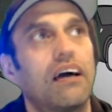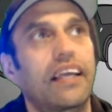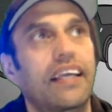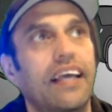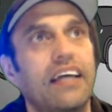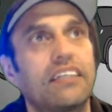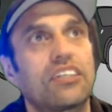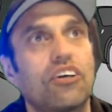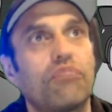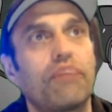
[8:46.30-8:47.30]
can't
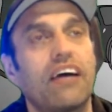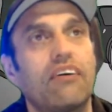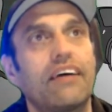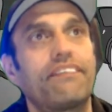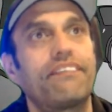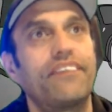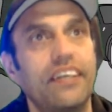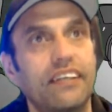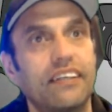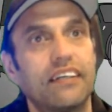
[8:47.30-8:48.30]
stop how I
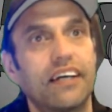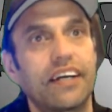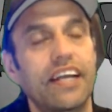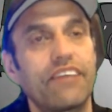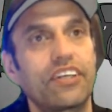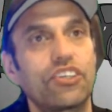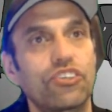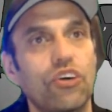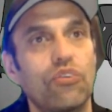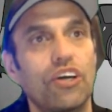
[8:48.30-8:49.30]
feel. I don't have
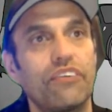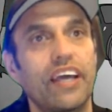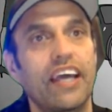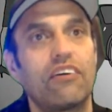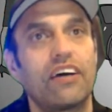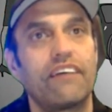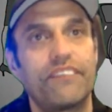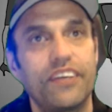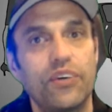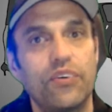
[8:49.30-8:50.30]
control over how I
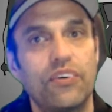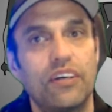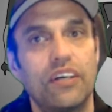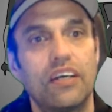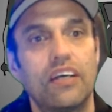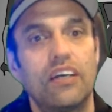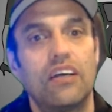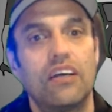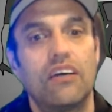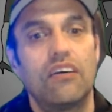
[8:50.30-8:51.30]
feel.
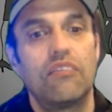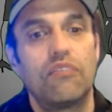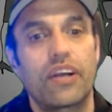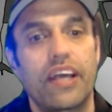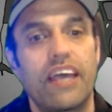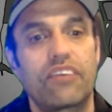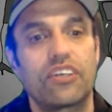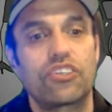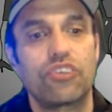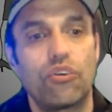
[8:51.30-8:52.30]
What I have
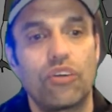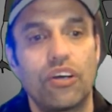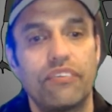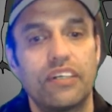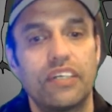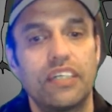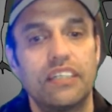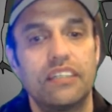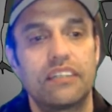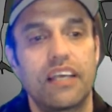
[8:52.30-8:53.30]
control over
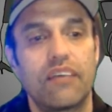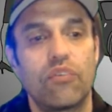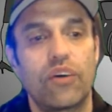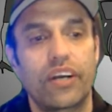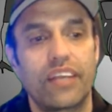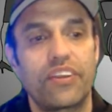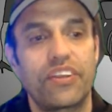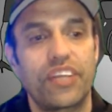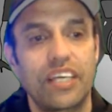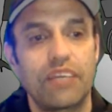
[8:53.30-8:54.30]
is what I
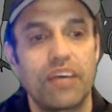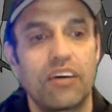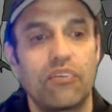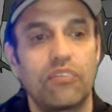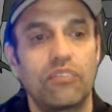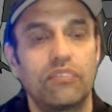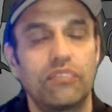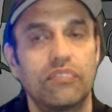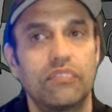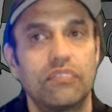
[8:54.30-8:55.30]
think about
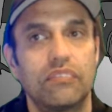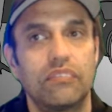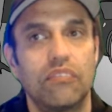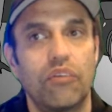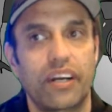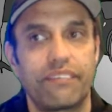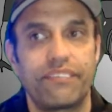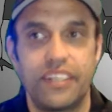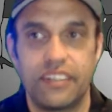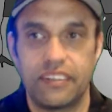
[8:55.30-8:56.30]
what I
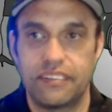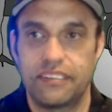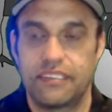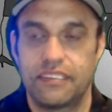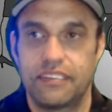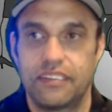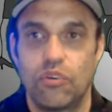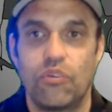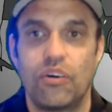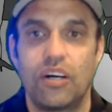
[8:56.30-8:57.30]
feel,
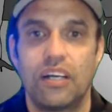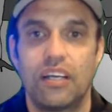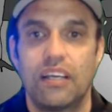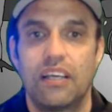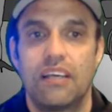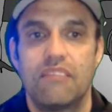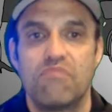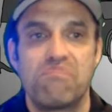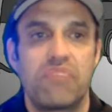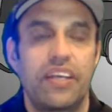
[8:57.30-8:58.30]
or,
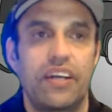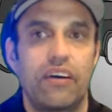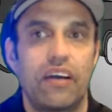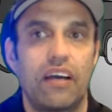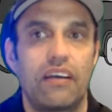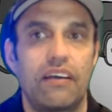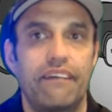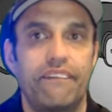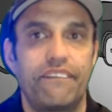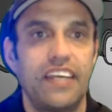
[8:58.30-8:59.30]
you know,
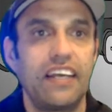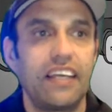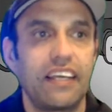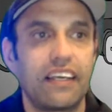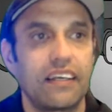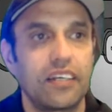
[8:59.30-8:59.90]
feeling